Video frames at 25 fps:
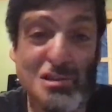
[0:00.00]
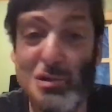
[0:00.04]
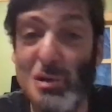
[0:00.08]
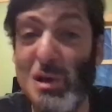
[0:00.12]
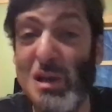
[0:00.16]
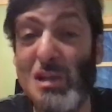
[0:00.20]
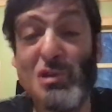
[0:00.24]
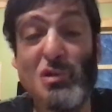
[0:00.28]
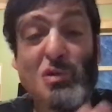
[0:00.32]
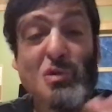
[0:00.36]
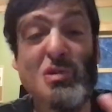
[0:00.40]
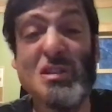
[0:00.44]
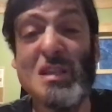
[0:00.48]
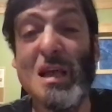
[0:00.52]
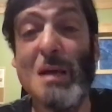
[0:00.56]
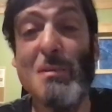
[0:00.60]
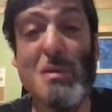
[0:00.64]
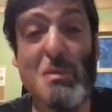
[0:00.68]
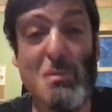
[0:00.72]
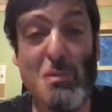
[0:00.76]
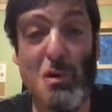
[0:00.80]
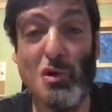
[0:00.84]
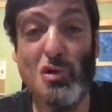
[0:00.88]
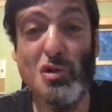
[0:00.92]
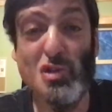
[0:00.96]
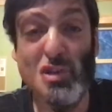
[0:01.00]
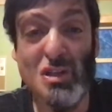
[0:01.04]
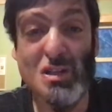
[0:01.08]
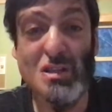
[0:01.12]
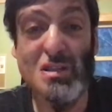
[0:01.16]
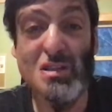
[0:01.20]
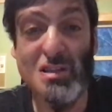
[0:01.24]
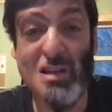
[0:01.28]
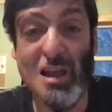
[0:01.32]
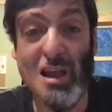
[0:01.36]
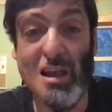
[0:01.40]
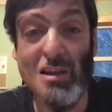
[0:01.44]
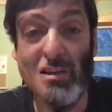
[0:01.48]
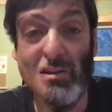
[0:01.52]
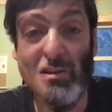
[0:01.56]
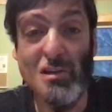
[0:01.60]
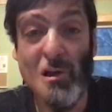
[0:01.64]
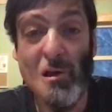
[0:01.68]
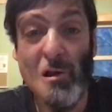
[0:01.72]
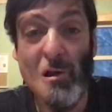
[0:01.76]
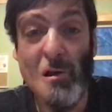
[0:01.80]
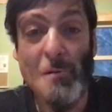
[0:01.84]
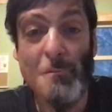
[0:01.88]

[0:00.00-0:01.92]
to get to some emotional state.